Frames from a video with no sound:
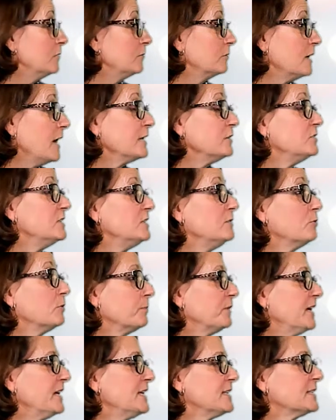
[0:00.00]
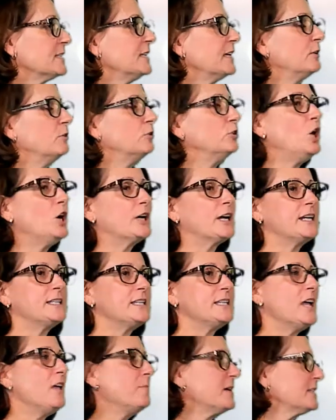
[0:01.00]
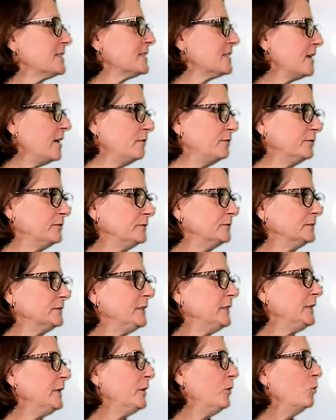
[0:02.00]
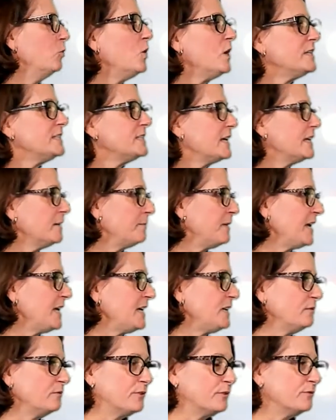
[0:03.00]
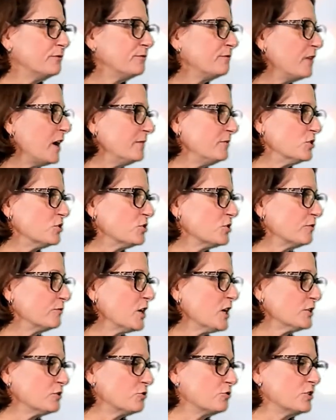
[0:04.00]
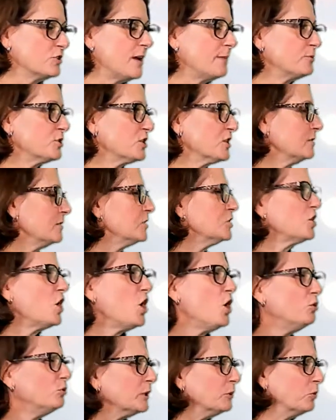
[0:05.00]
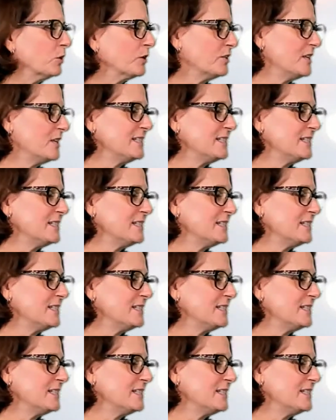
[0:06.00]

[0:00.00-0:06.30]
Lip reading: IUD replaced, and they go, look, I tell myself, 1 day of pain for 5 years of contraception, totally worth it.